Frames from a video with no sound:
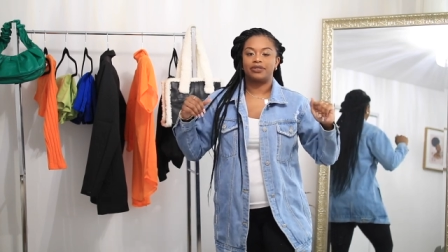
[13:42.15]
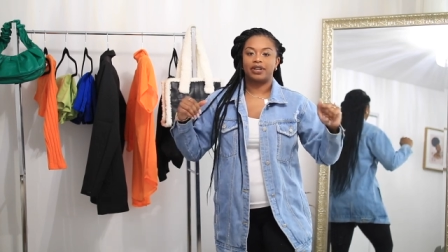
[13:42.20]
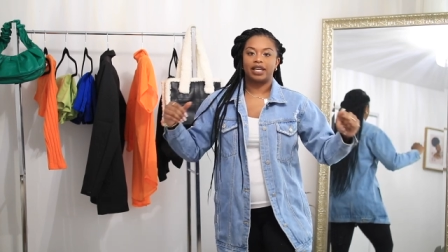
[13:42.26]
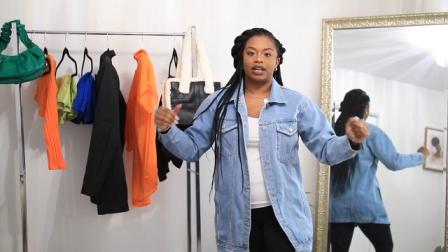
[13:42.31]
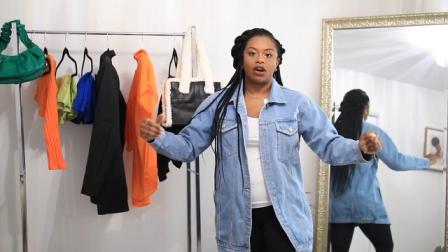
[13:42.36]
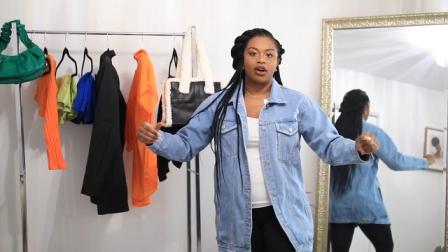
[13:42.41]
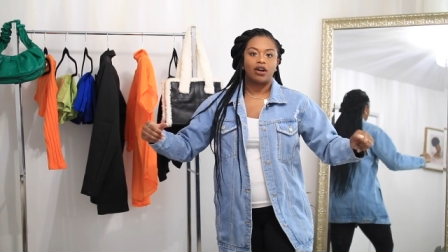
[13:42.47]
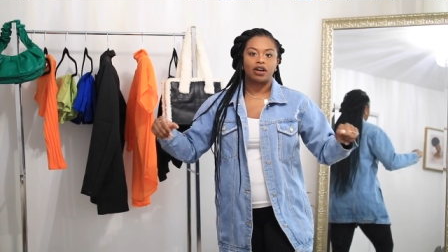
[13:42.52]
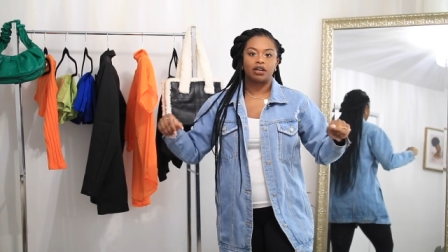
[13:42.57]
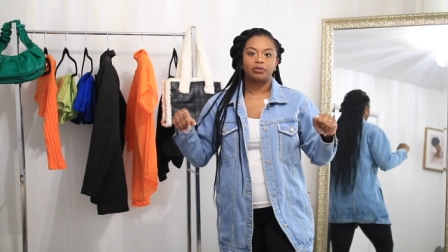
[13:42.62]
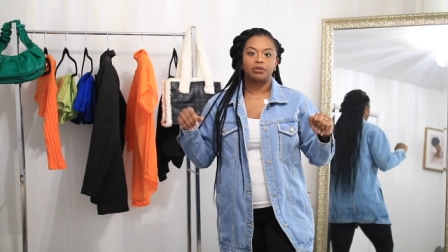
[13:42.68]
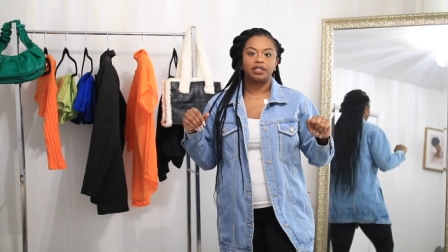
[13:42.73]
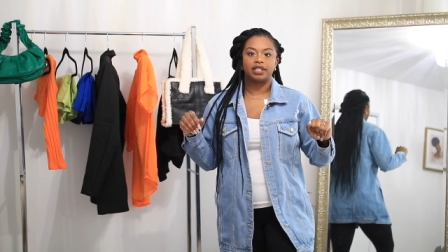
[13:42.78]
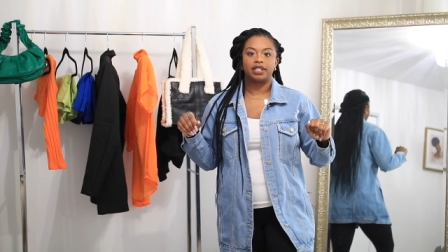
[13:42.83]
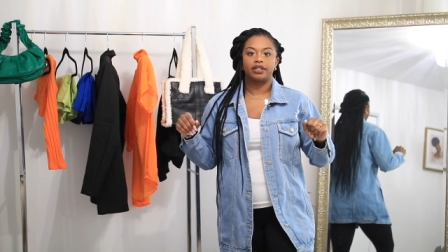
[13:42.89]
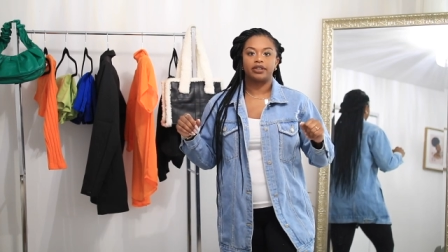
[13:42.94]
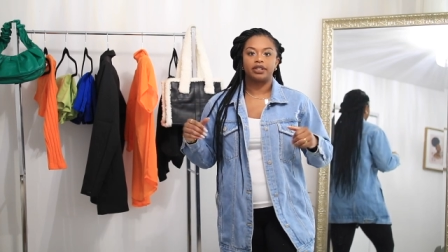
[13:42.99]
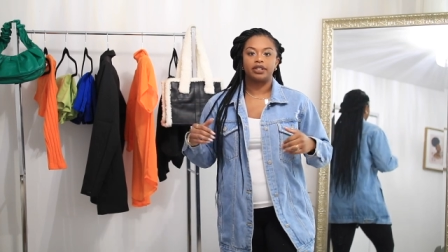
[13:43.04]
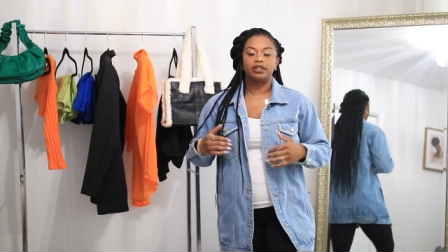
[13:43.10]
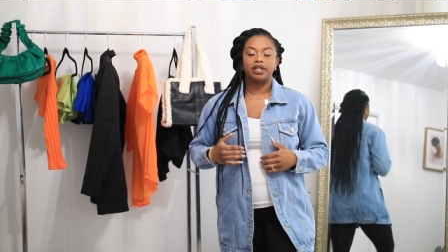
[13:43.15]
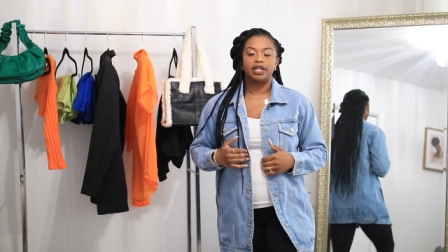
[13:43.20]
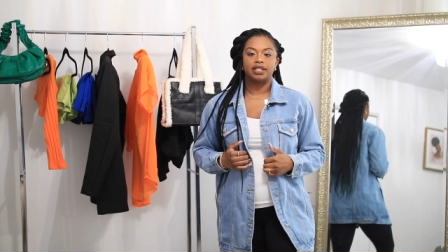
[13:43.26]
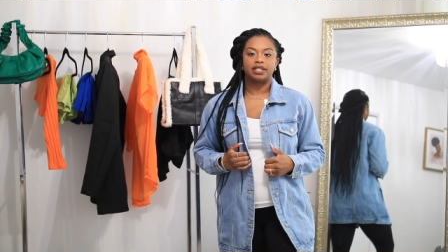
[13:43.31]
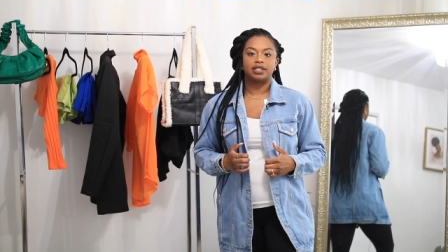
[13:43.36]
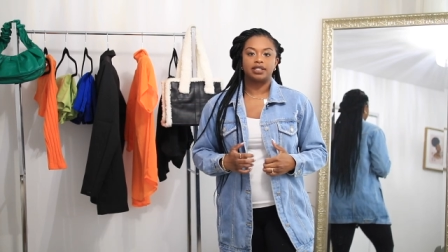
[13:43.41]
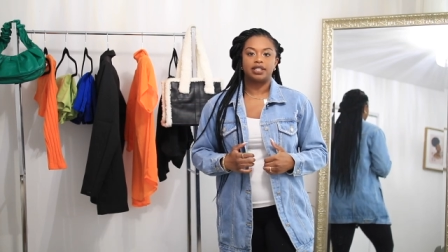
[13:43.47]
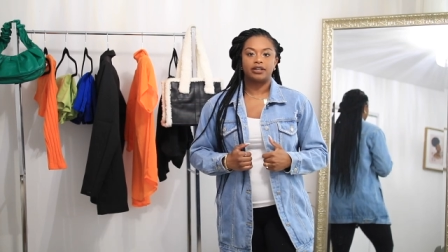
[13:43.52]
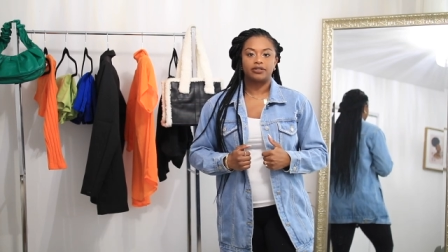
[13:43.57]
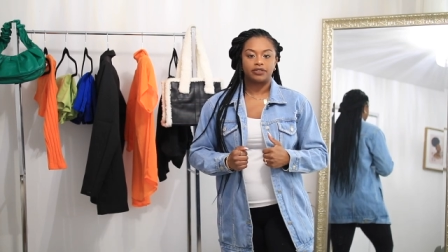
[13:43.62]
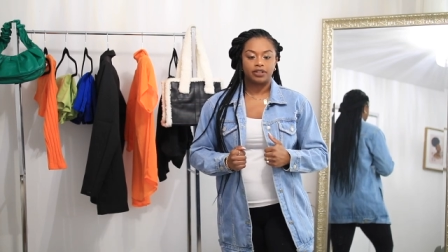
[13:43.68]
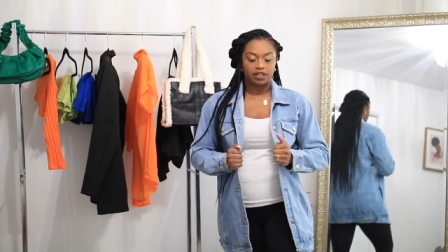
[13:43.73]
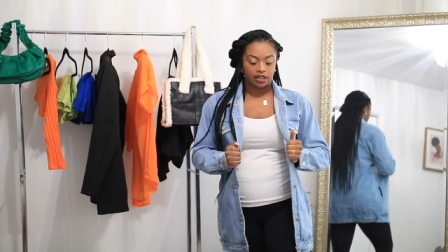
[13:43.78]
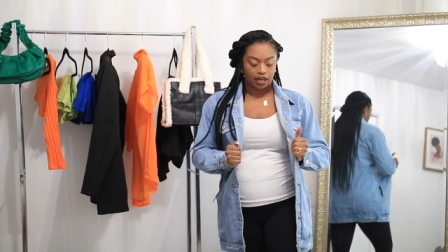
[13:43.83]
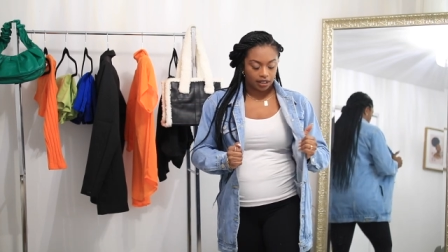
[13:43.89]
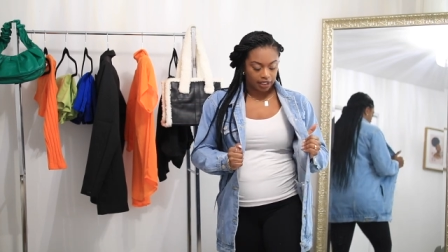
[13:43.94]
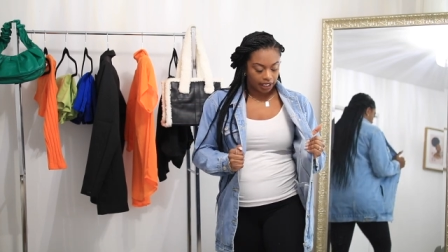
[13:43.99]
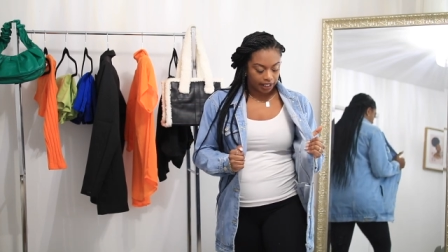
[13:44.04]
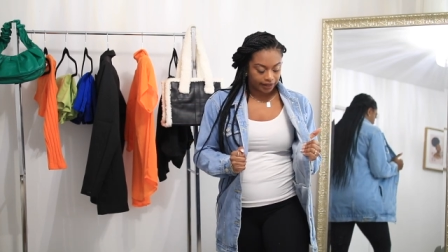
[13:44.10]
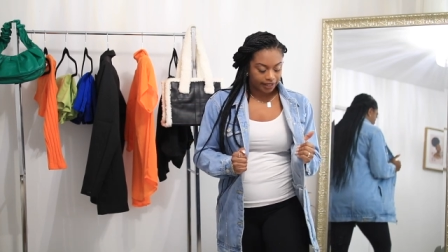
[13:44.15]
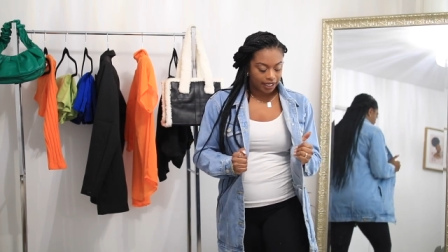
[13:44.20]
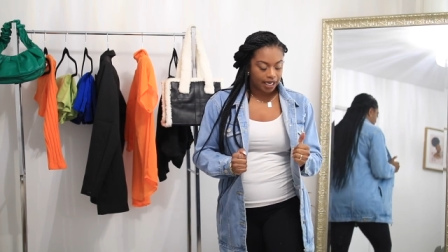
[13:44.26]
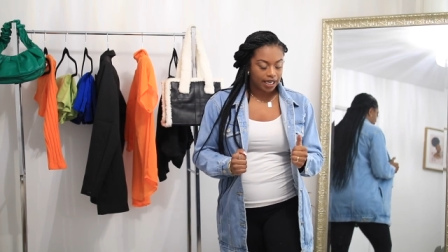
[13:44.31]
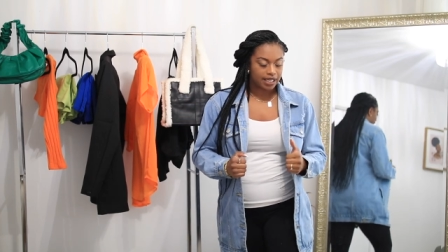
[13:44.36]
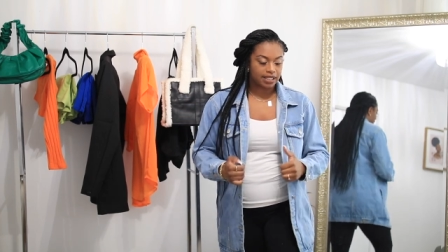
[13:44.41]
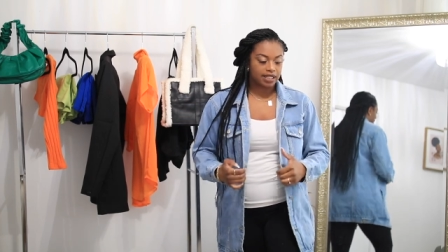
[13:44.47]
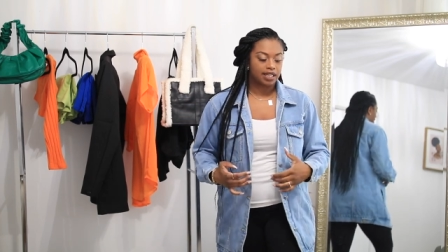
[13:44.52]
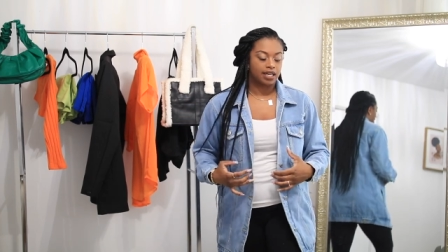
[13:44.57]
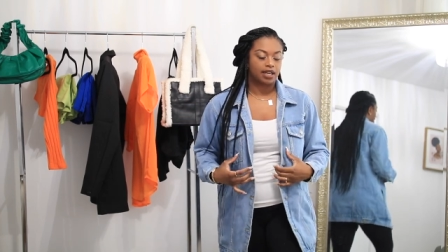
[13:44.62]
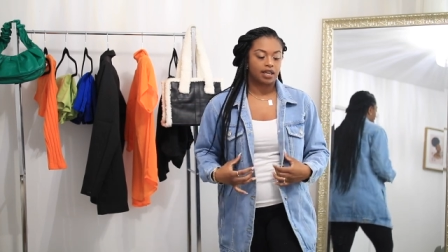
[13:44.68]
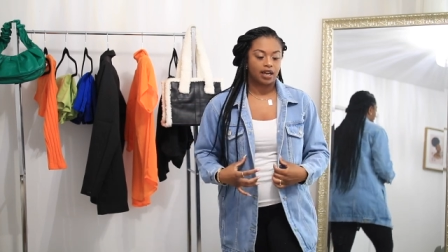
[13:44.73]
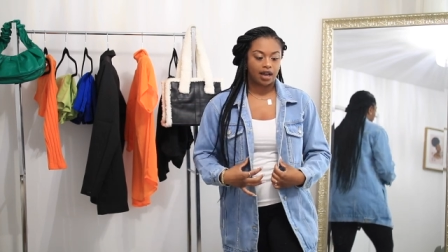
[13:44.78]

like hard material. It's definitely not like that.